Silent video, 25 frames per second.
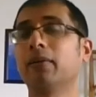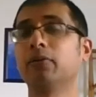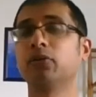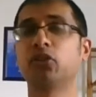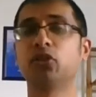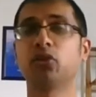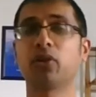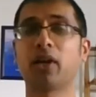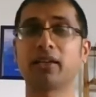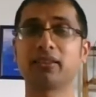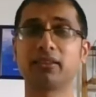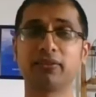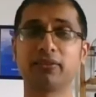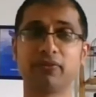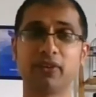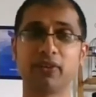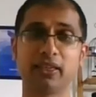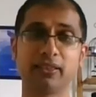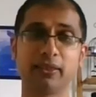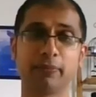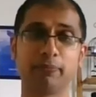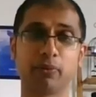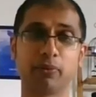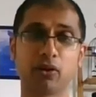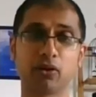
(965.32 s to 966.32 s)

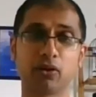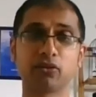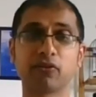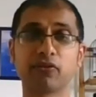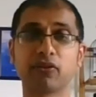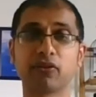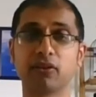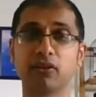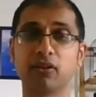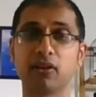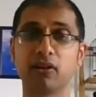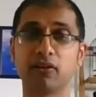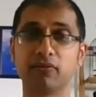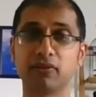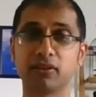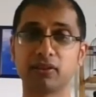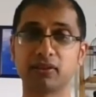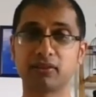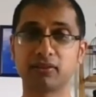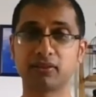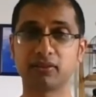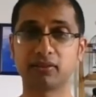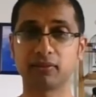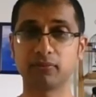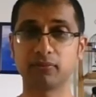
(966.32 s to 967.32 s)
activate a part of the nervous
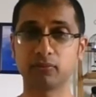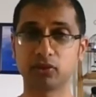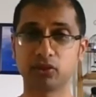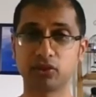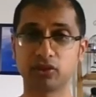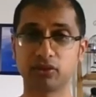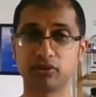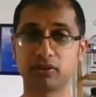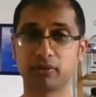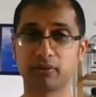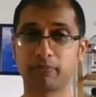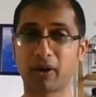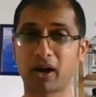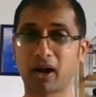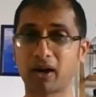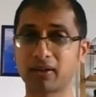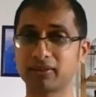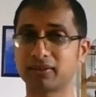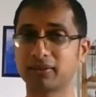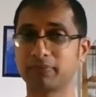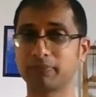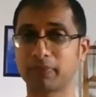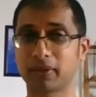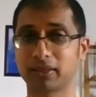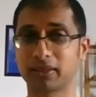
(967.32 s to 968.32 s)
system, which is the
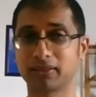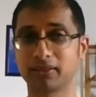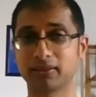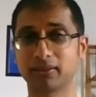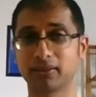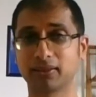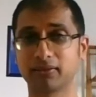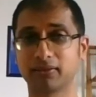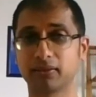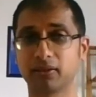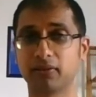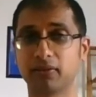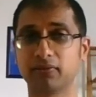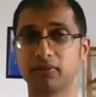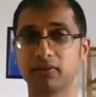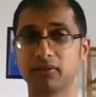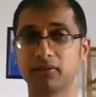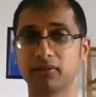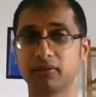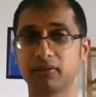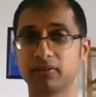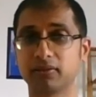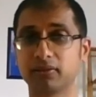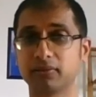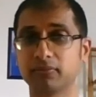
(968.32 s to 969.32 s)
parasympathetic nervous
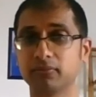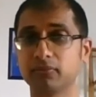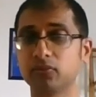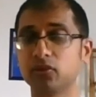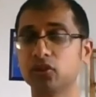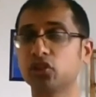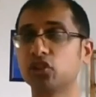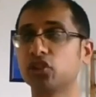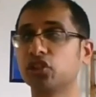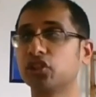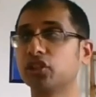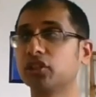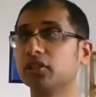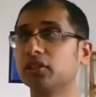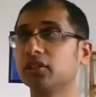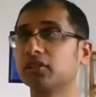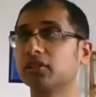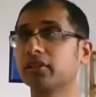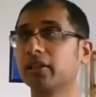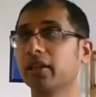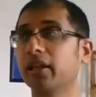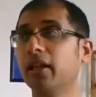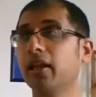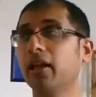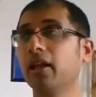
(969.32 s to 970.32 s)
system, which
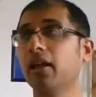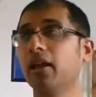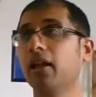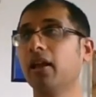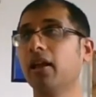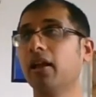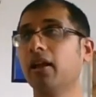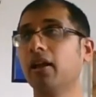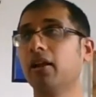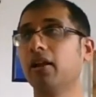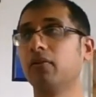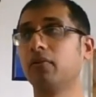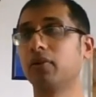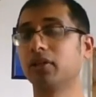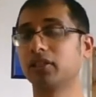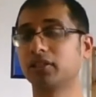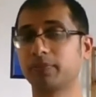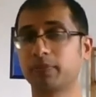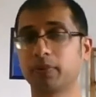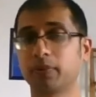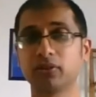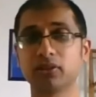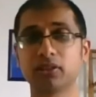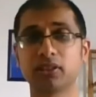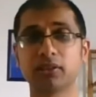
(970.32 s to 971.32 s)
is
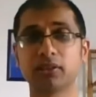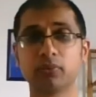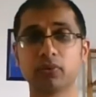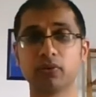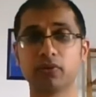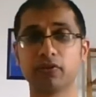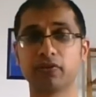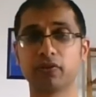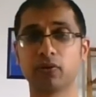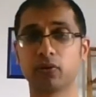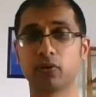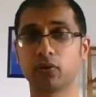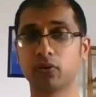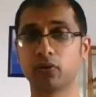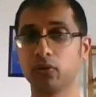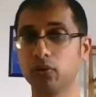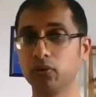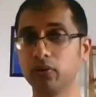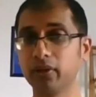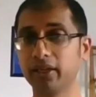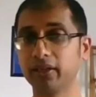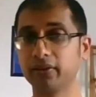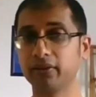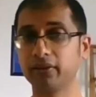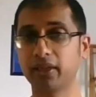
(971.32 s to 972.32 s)
responsible for
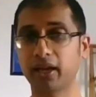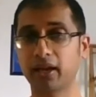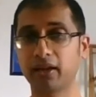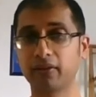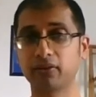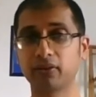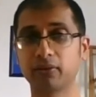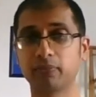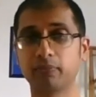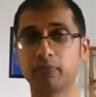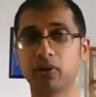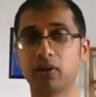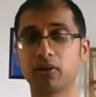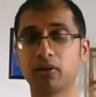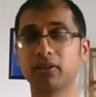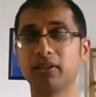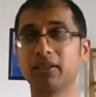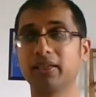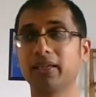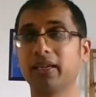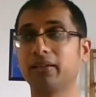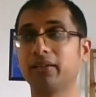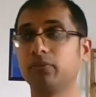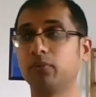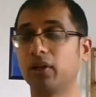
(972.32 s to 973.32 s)
cooling down the
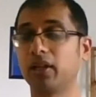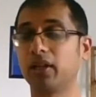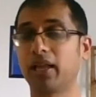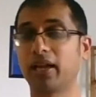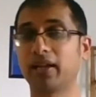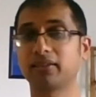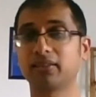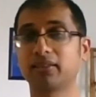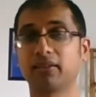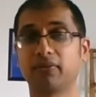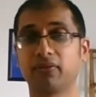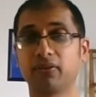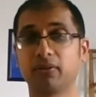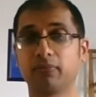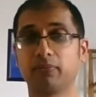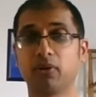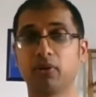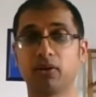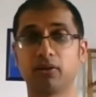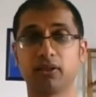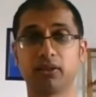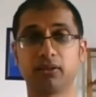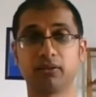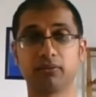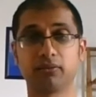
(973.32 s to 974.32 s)
body and relaxing the
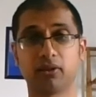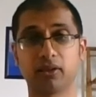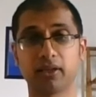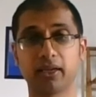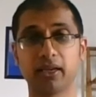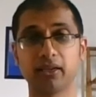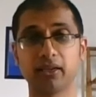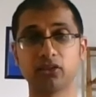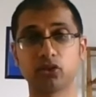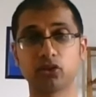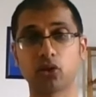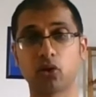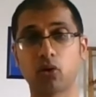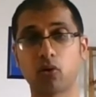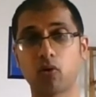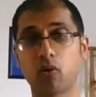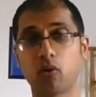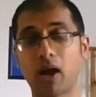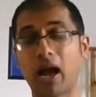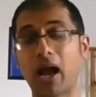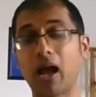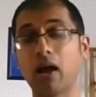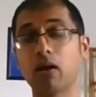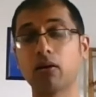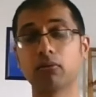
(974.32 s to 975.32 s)
body. Okay, so
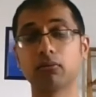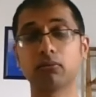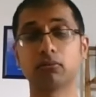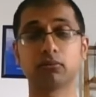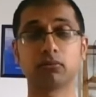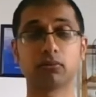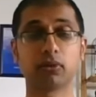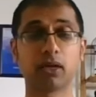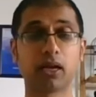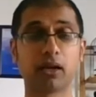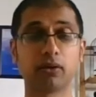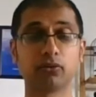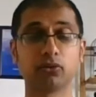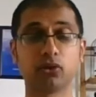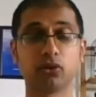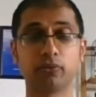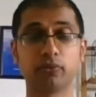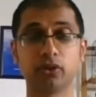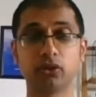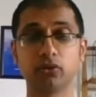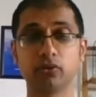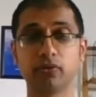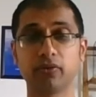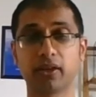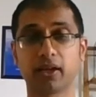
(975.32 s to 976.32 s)
how do we
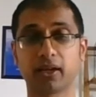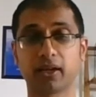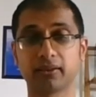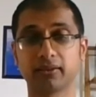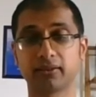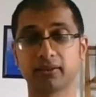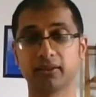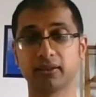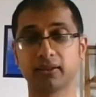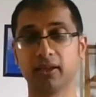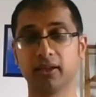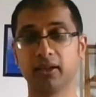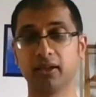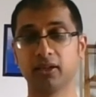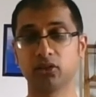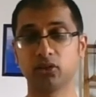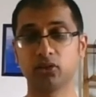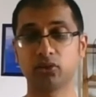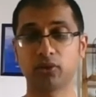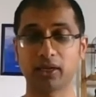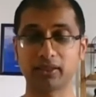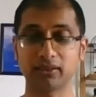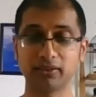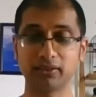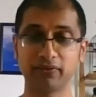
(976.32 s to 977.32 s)
do that?
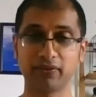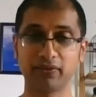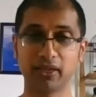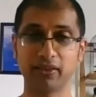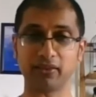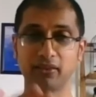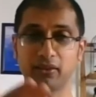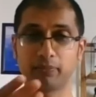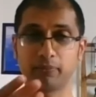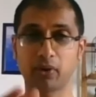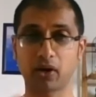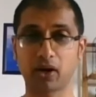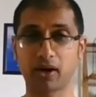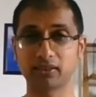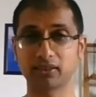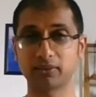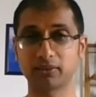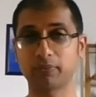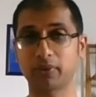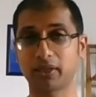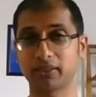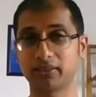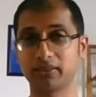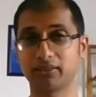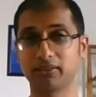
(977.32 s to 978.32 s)
To activate the
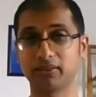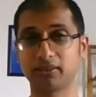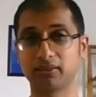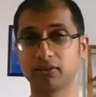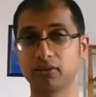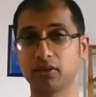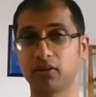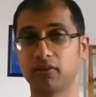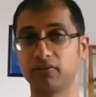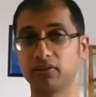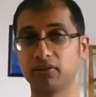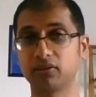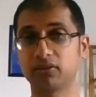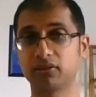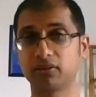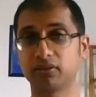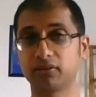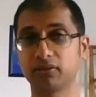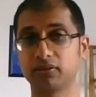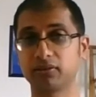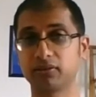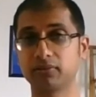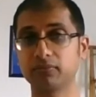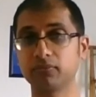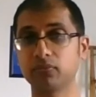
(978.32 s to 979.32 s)
parasympathetic nervous
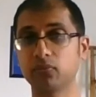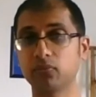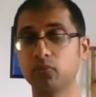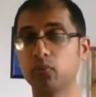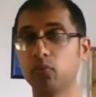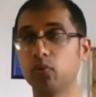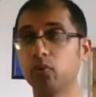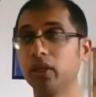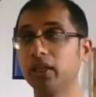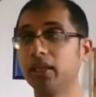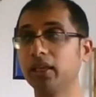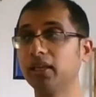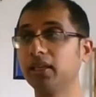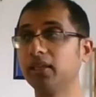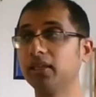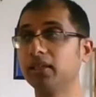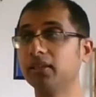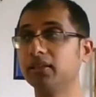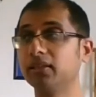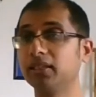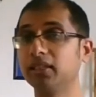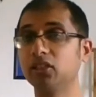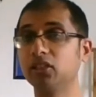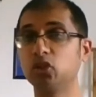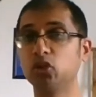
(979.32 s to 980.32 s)
system, we
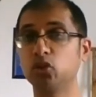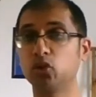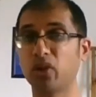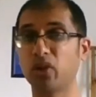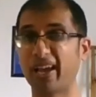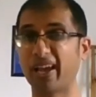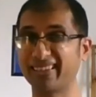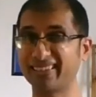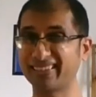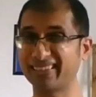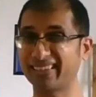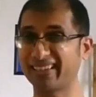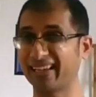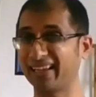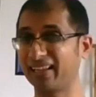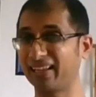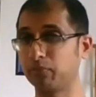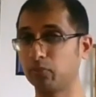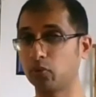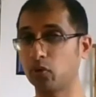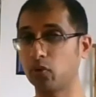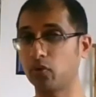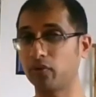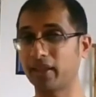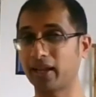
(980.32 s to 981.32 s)
need to exhale
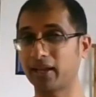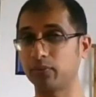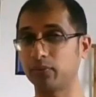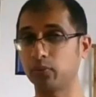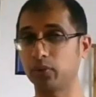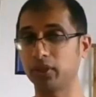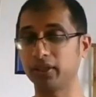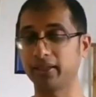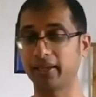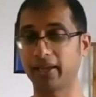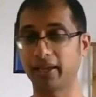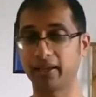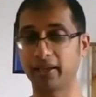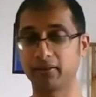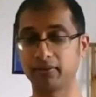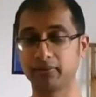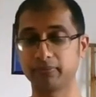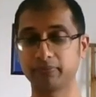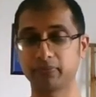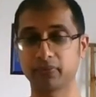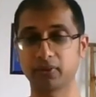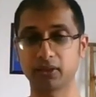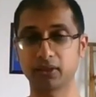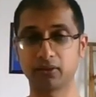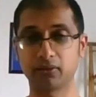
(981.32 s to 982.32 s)
more than we inhale,
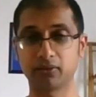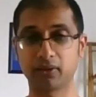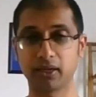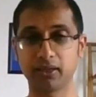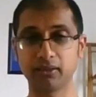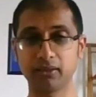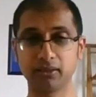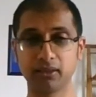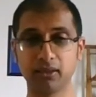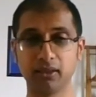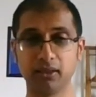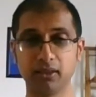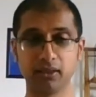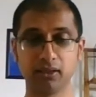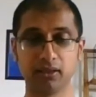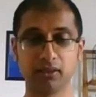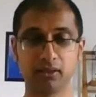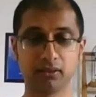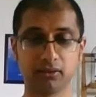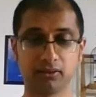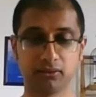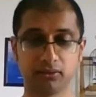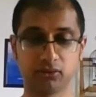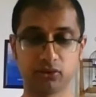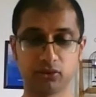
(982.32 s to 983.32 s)
right?
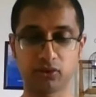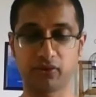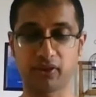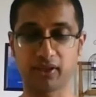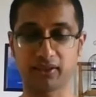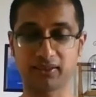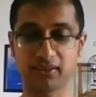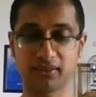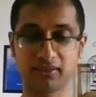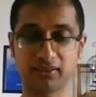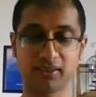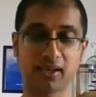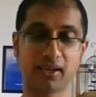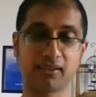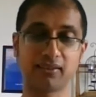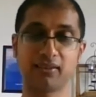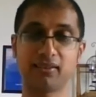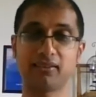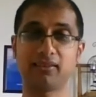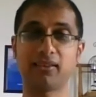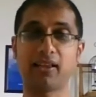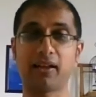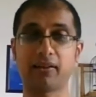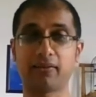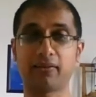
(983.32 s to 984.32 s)
So the exercise
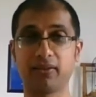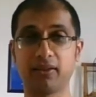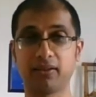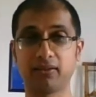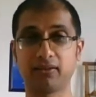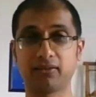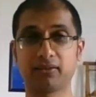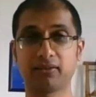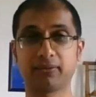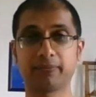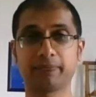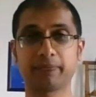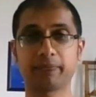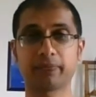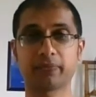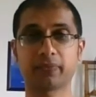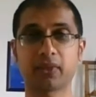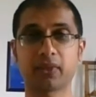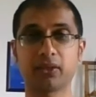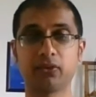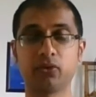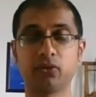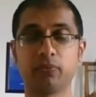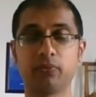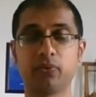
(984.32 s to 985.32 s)
is like this.
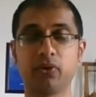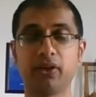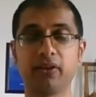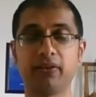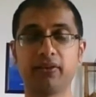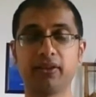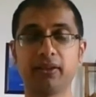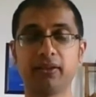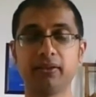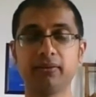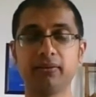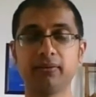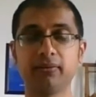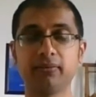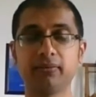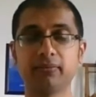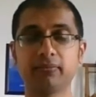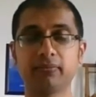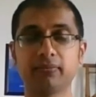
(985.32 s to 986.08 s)
You breathe in,